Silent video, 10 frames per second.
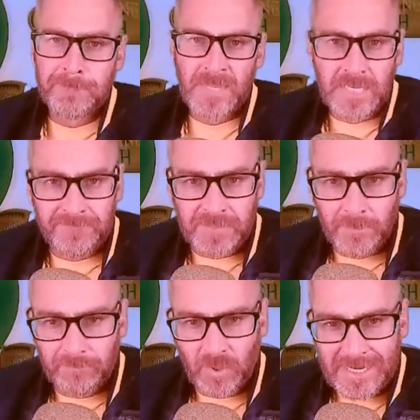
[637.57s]
If you
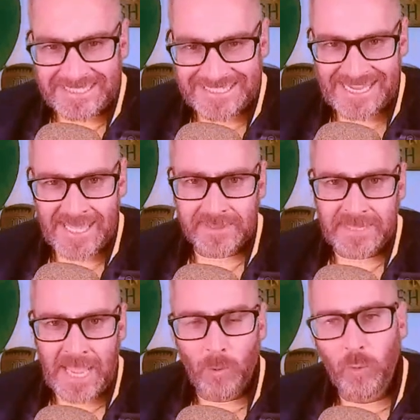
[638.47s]
present
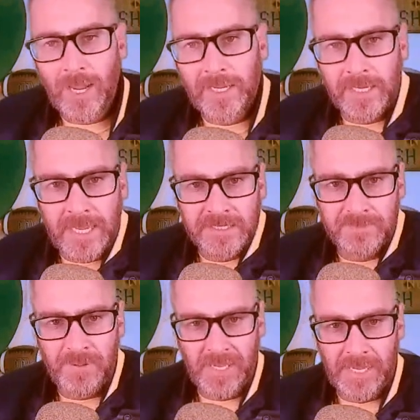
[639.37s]
that way
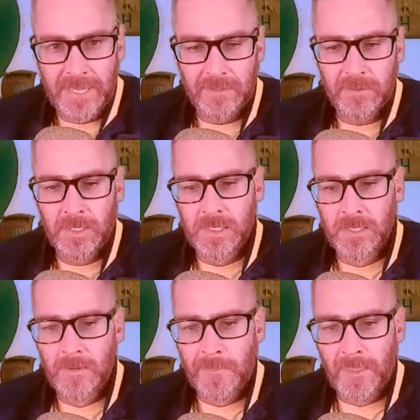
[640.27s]
against Pitt,
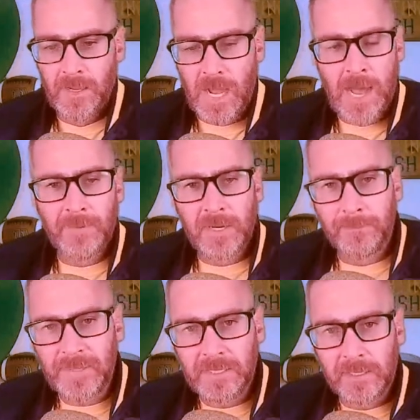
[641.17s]
I'm going to
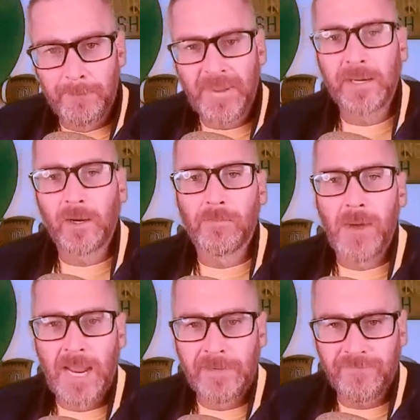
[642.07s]
be in a better
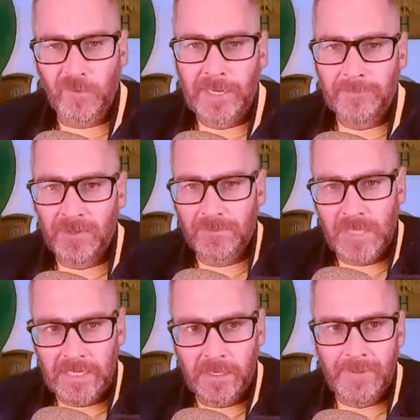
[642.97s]
mind frame to
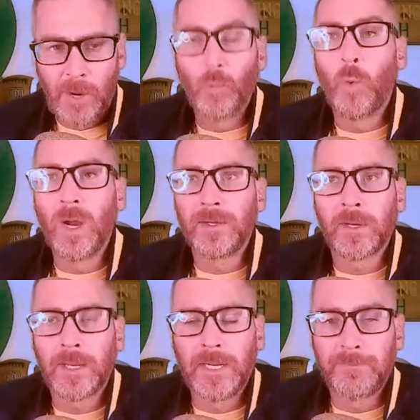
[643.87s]
think about what you're
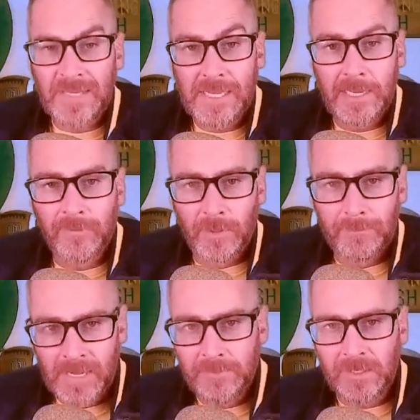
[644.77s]
going to be able to
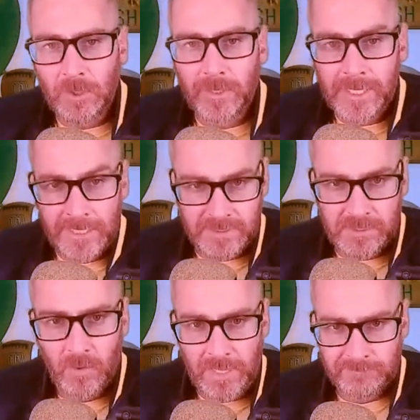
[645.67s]
maybe do against
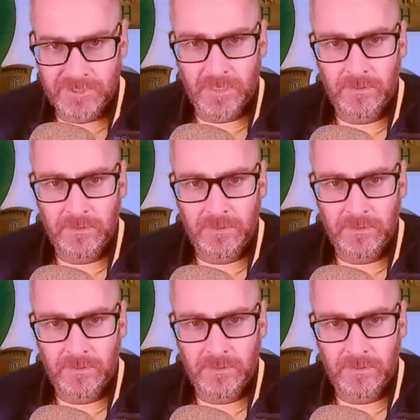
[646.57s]
Clemson.